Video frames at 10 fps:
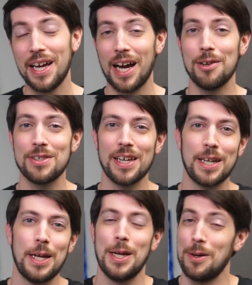I was
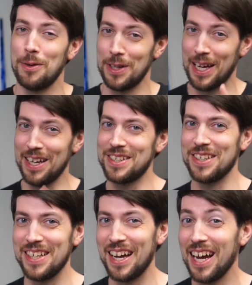like, well,
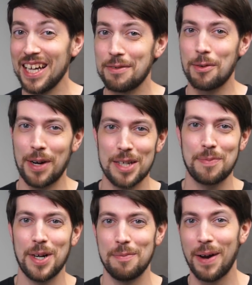actually, I have a
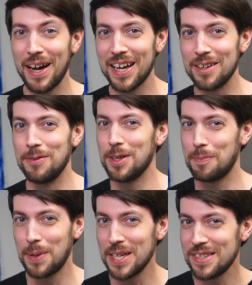Raspberry Pi with
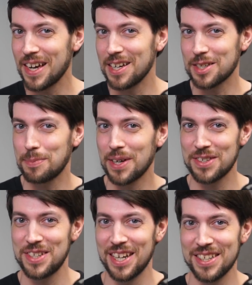P C I Express
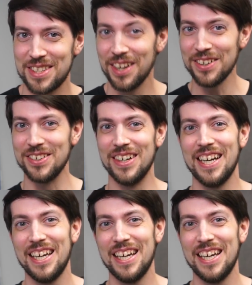Gen two.